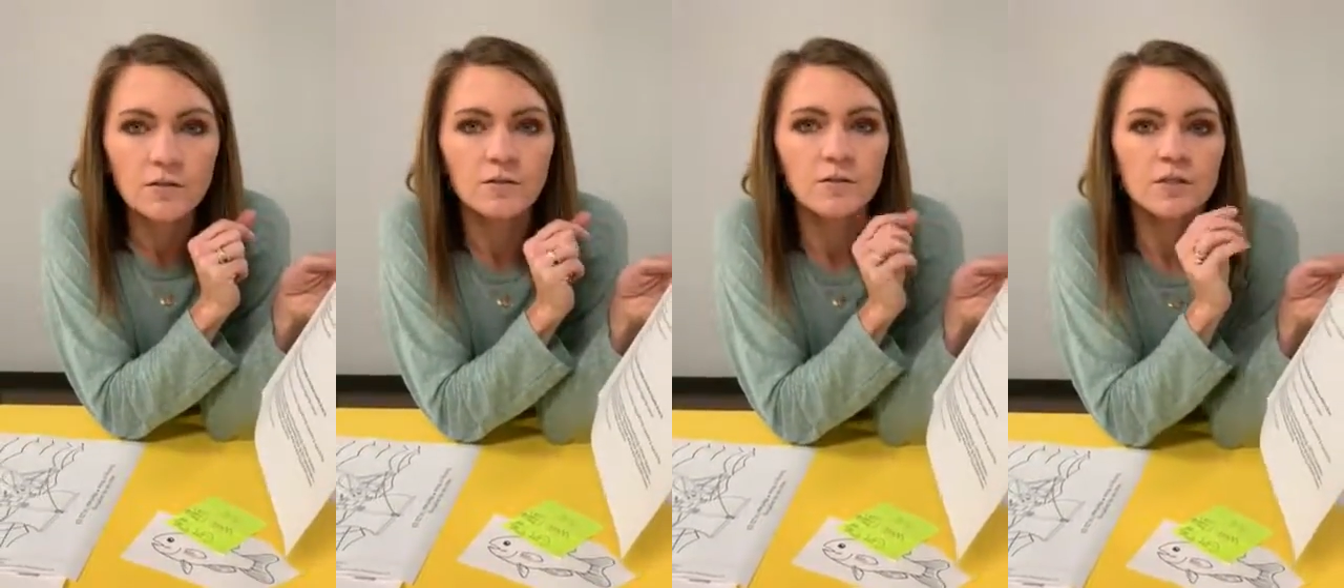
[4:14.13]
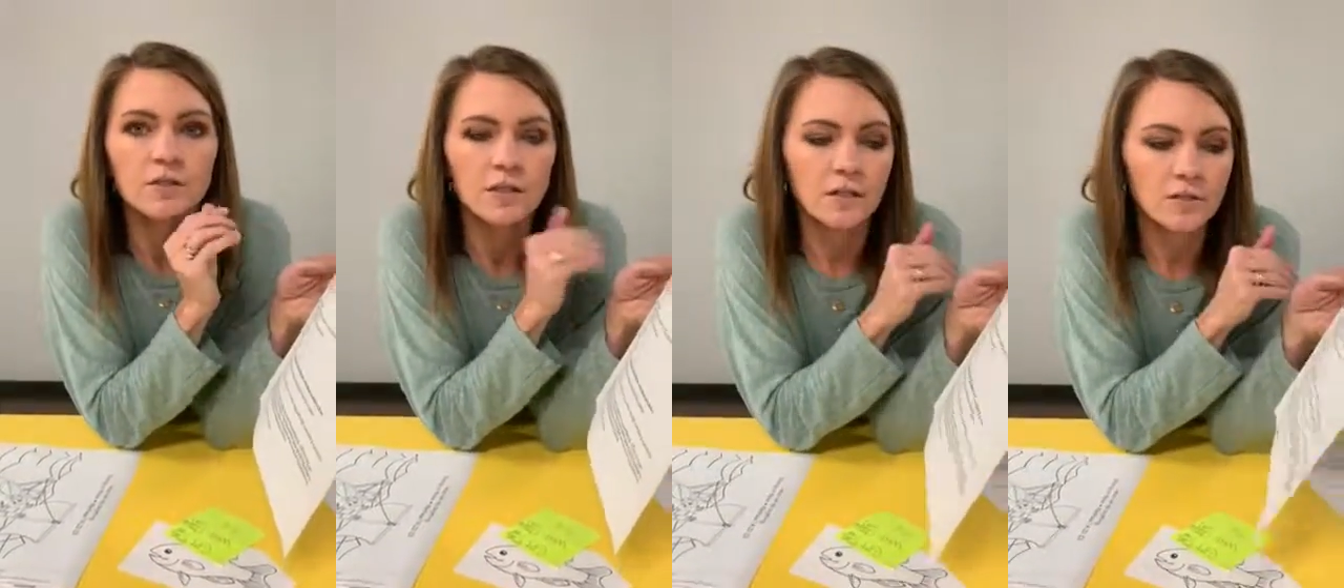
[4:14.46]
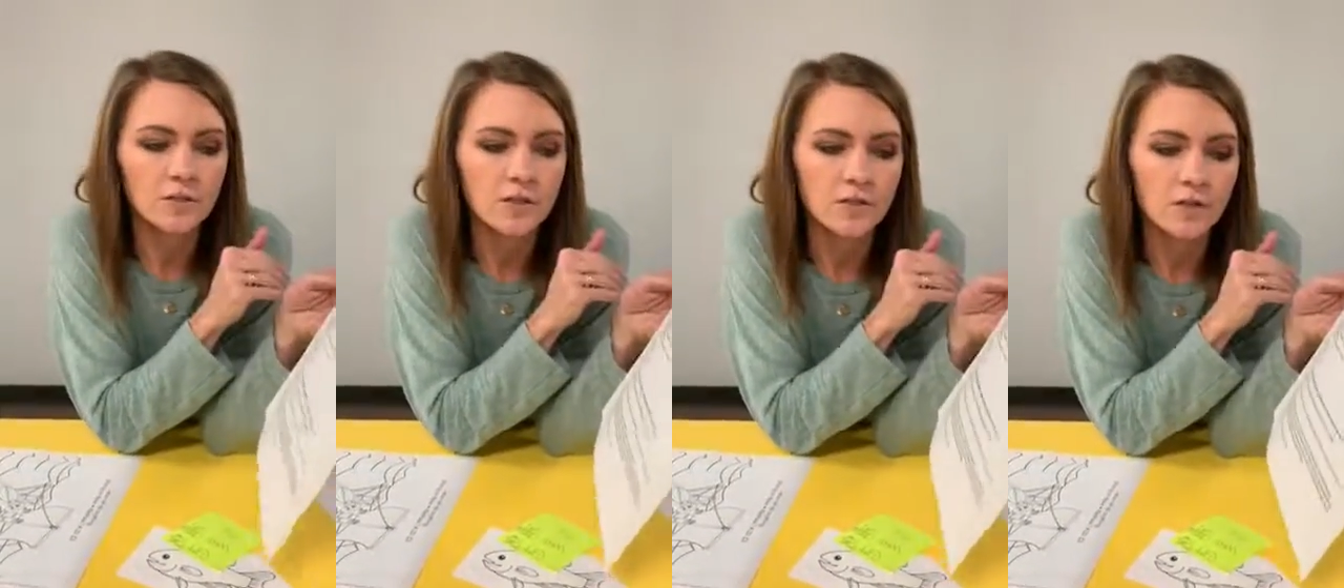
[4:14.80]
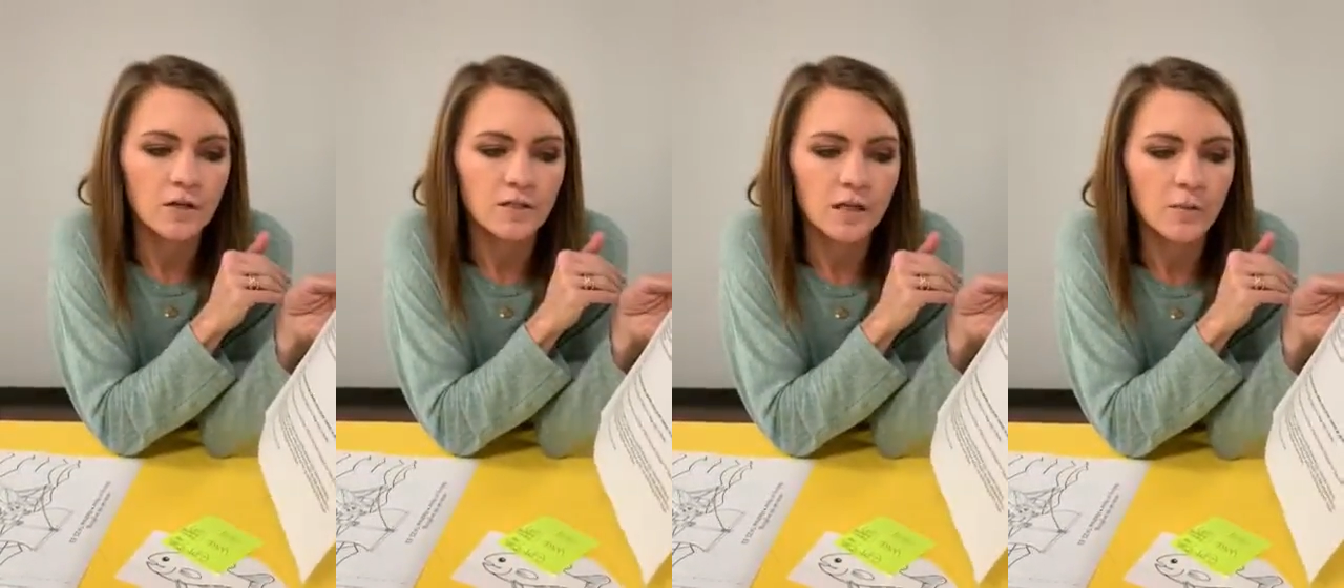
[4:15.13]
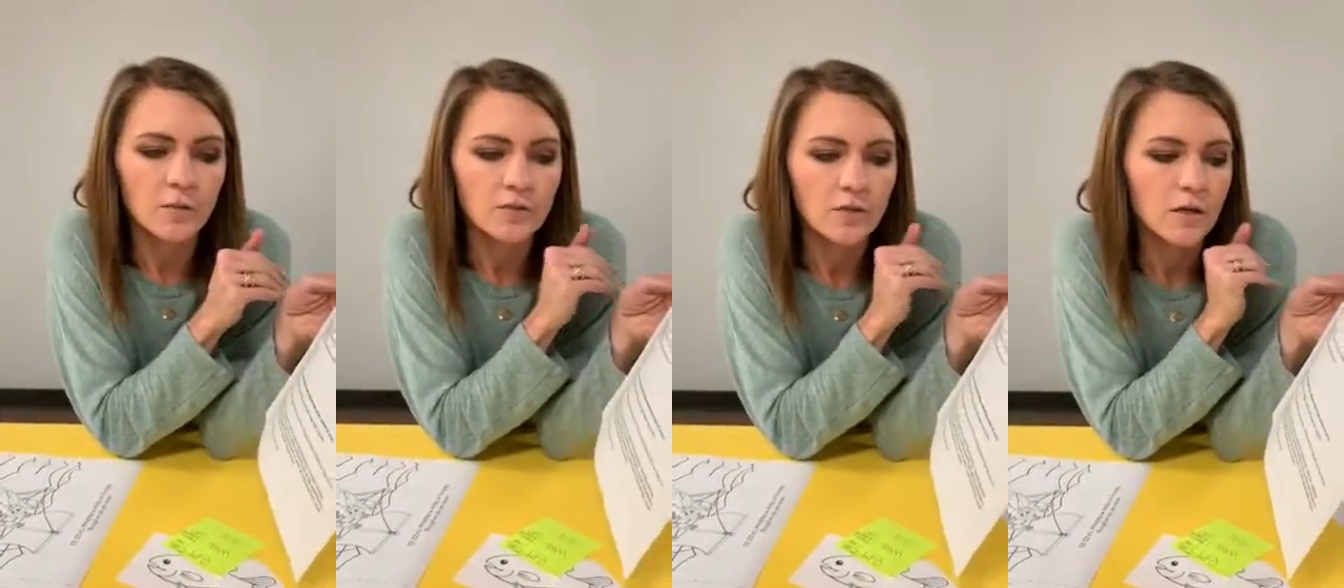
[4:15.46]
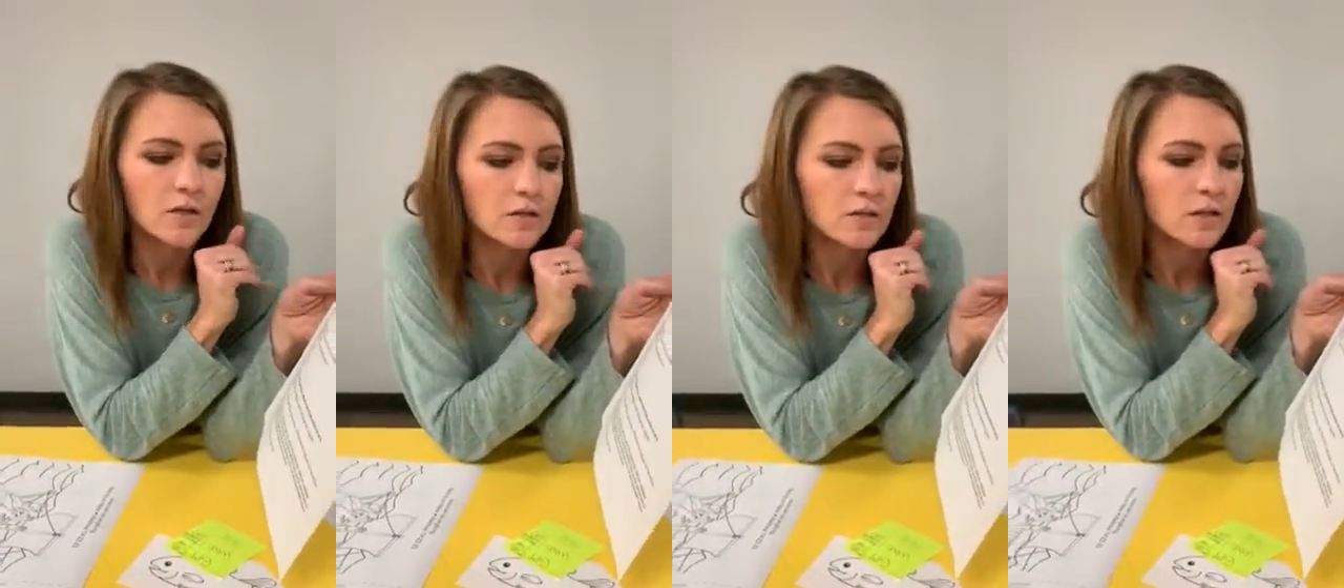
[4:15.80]
so we sit in crisscross
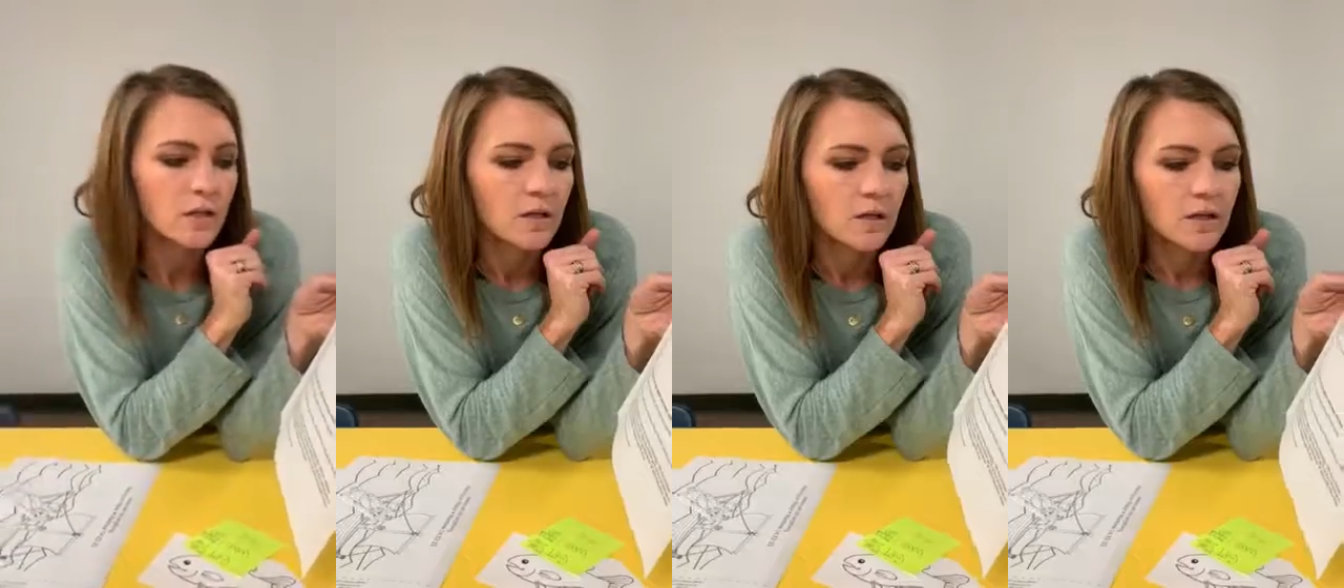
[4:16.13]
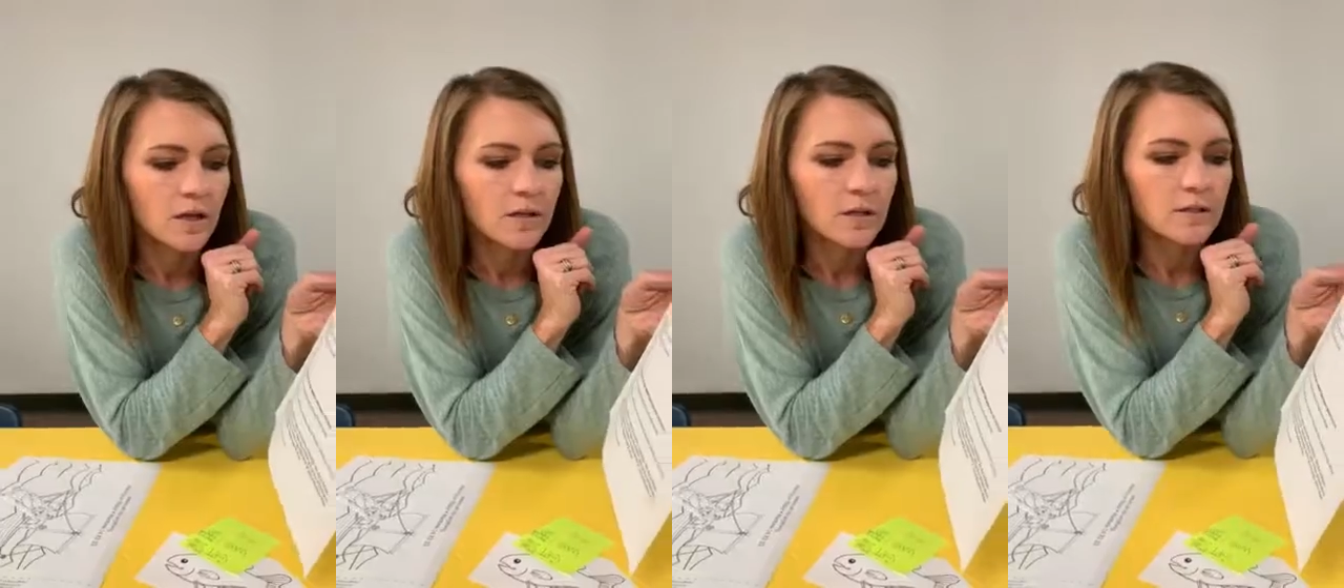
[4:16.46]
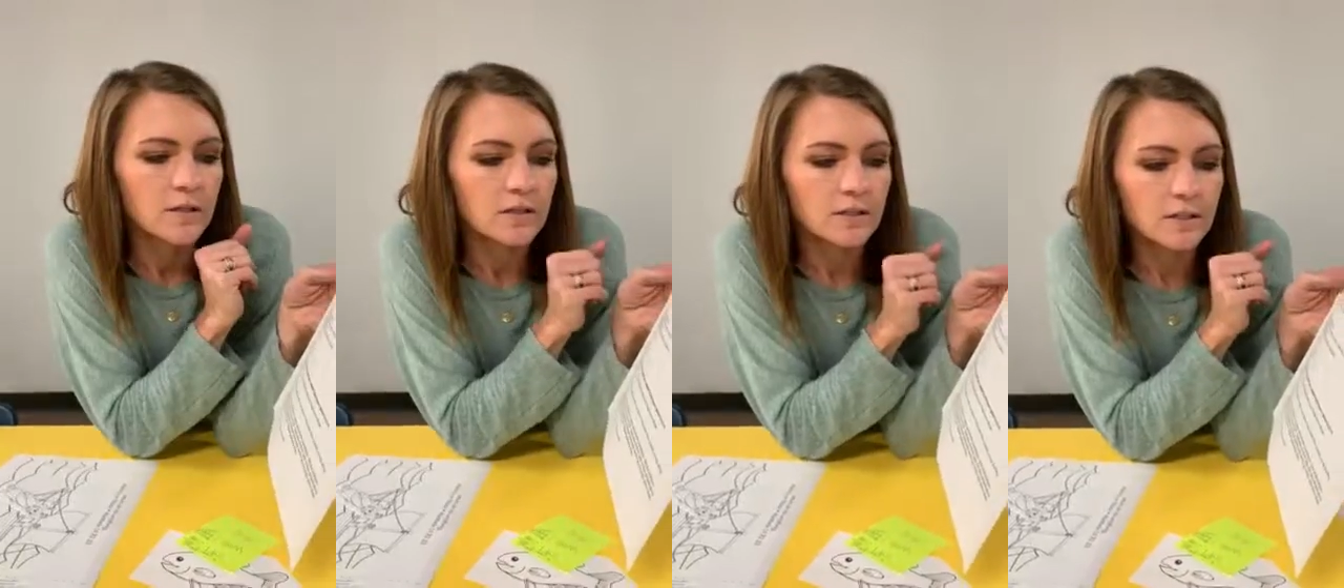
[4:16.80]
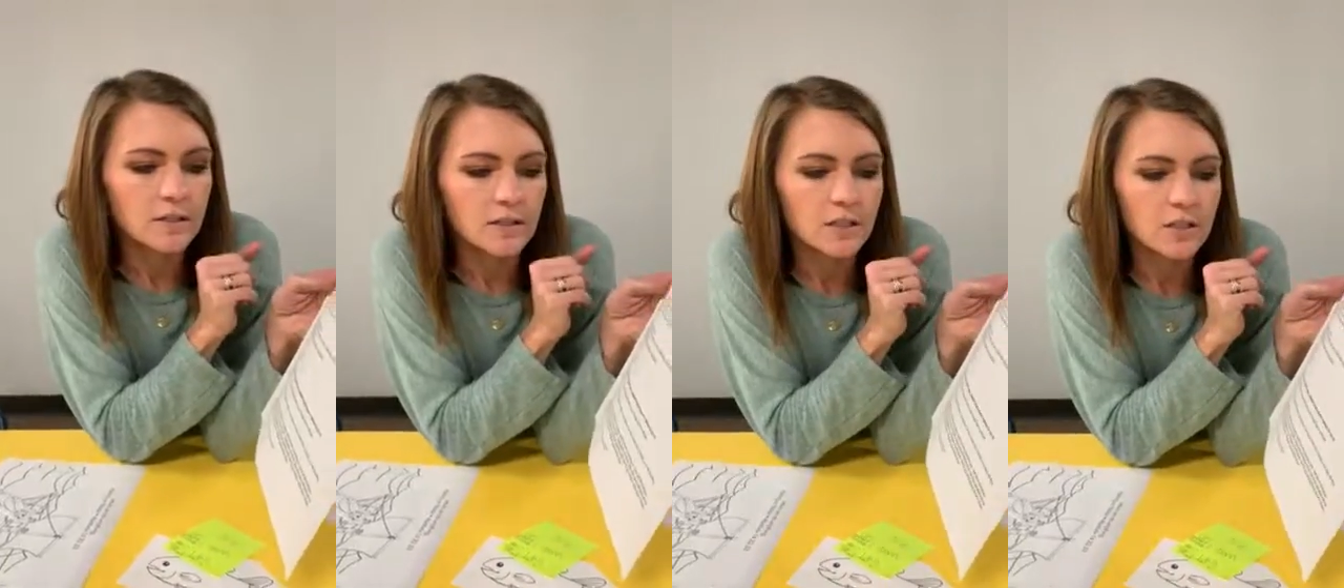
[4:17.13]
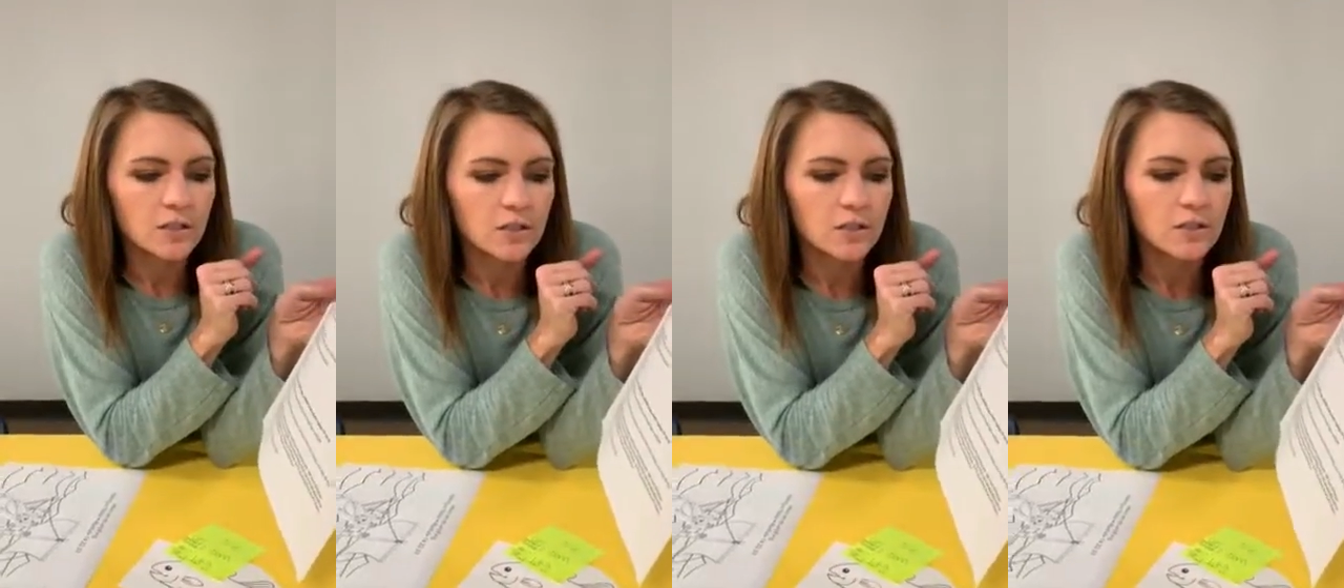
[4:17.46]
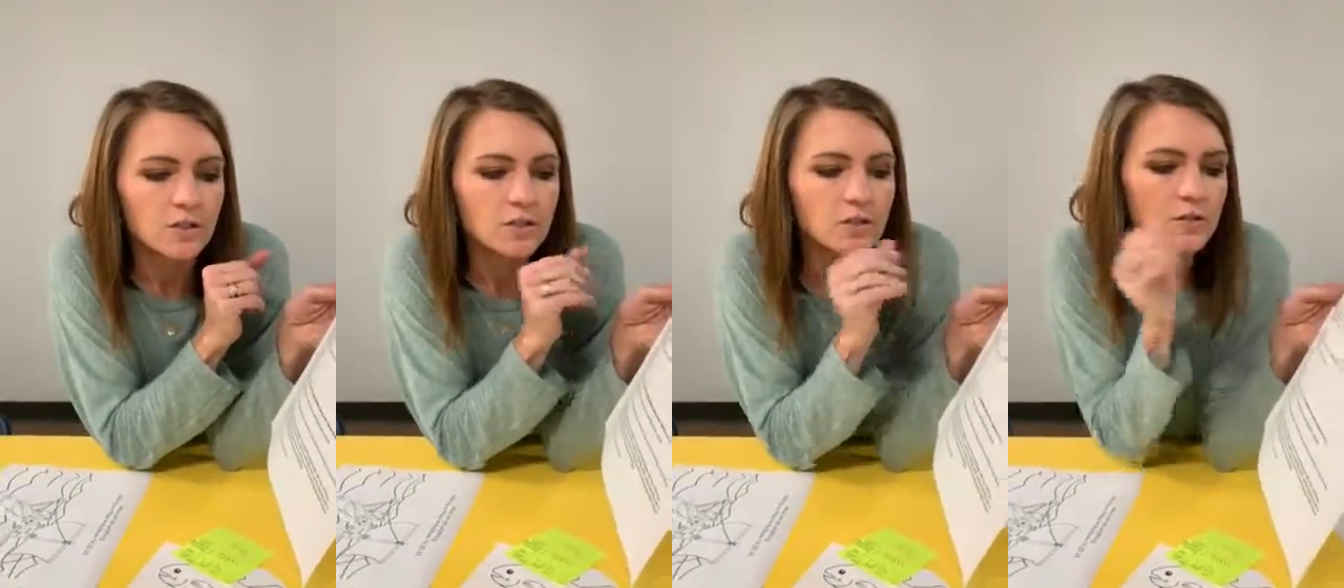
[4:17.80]
applesauce, and then listen to
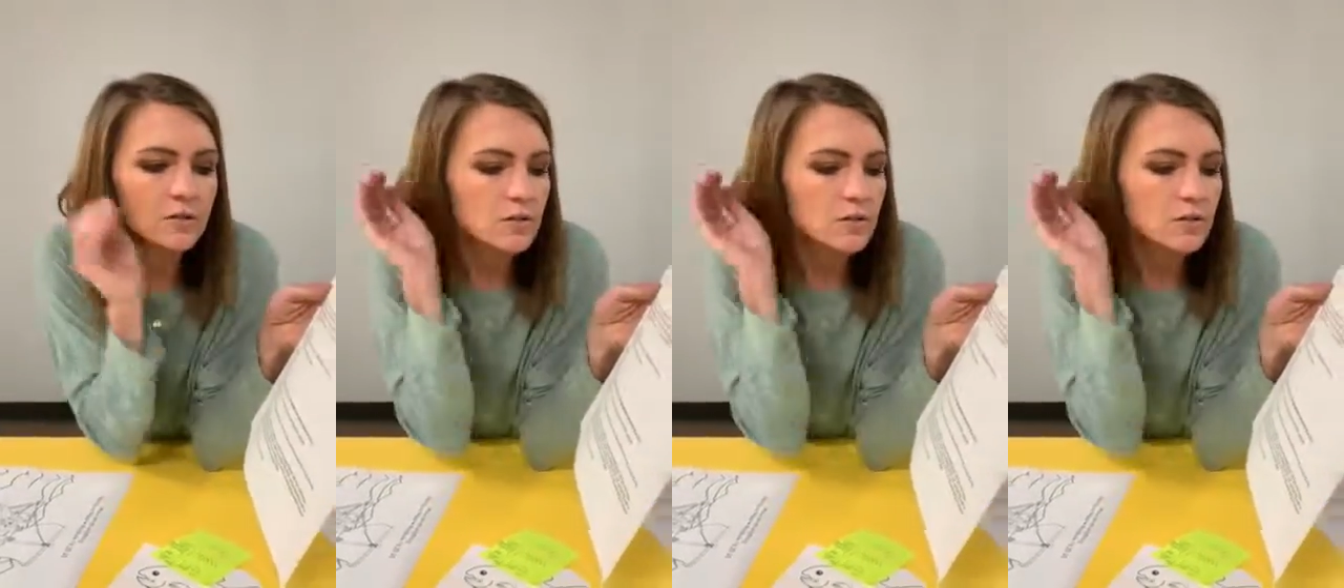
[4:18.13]
teachers.